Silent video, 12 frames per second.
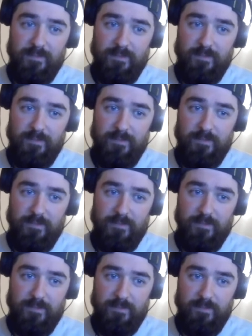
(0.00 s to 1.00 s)

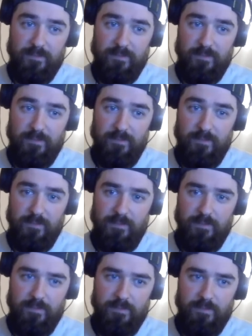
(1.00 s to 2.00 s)

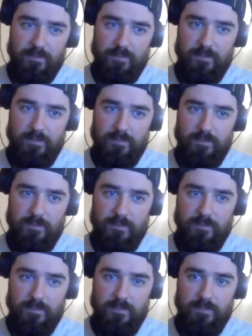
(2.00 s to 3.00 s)

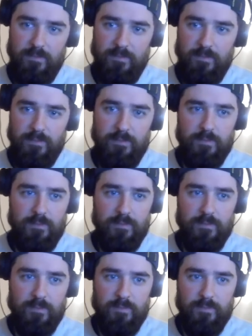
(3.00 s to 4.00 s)

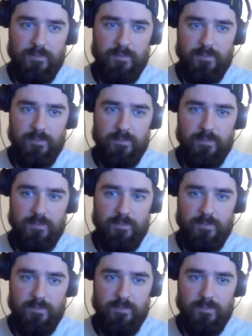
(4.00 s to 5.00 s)

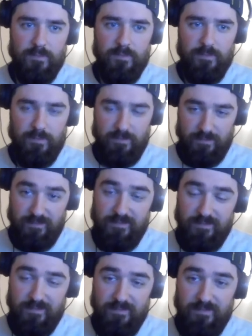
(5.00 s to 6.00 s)

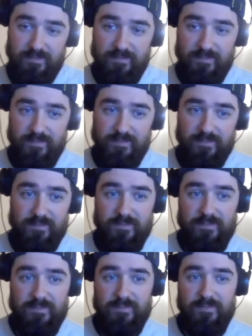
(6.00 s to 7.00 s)

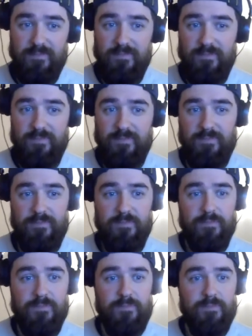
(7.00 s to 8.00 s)
(silent)